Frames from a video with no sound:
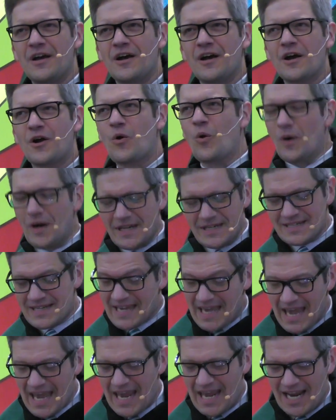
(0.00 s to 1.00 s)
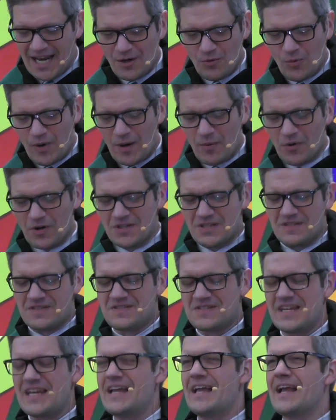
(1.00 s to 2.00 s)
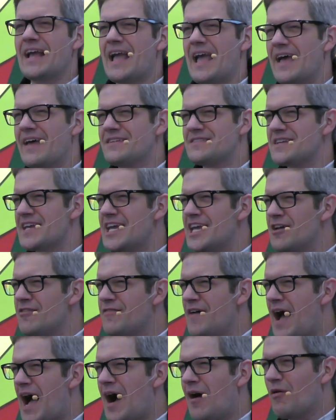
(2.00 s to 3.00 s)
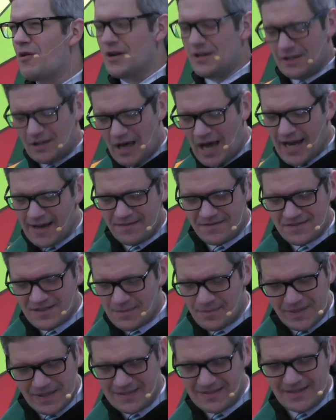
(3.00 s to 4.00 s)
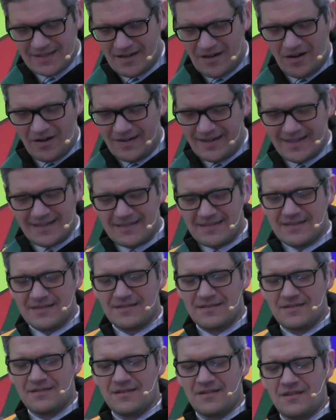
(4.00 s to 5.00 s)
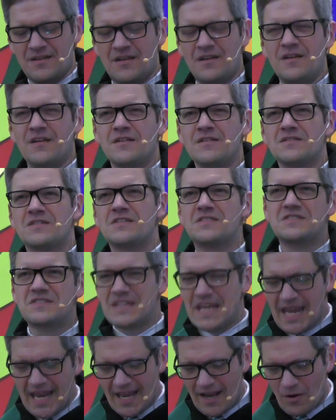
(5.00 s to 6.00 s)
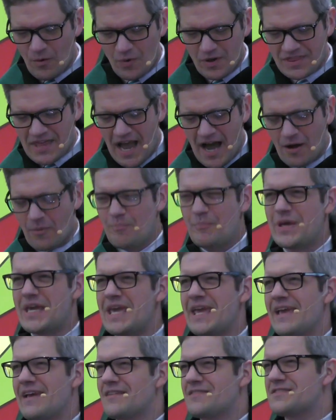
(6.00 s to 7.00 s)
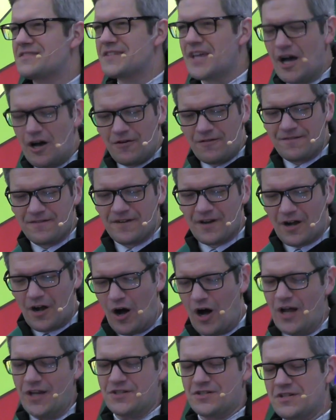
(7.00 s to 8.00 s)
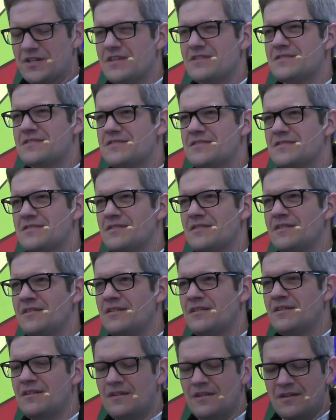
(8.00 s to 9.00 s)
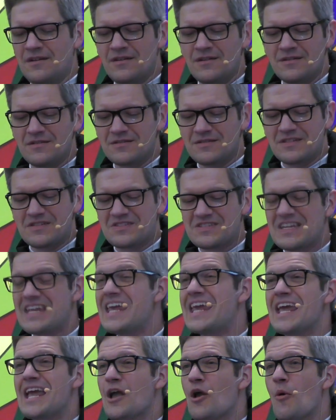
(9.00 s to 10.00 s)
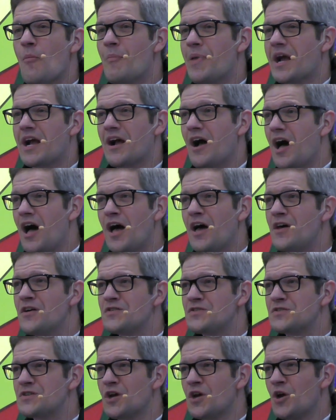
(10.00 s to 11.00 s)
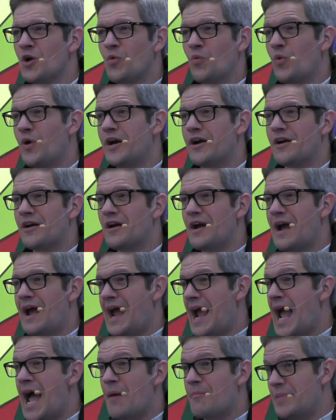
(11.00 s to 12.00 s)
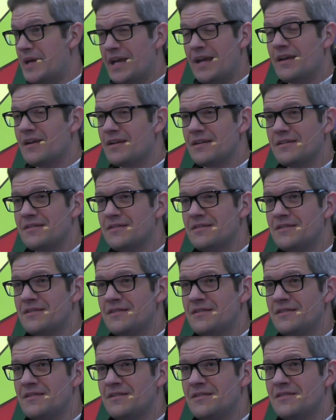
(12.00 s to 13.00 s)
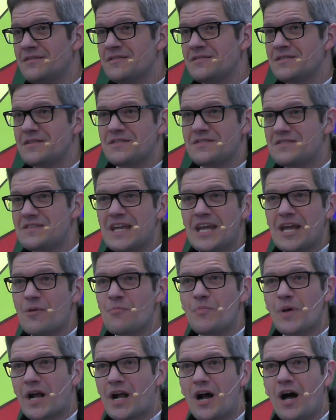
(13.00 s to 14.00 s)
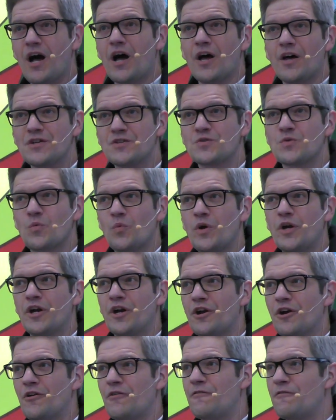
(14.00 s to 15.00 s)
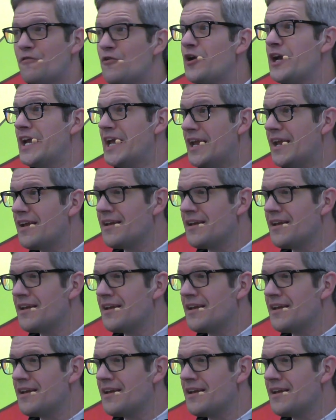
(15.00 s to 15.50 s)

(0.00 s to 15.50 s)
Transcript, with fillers: According to Cain, we were to sing as if our life depended on it, to sing without being self conscious, to sing because we're happy, to sing because we're free,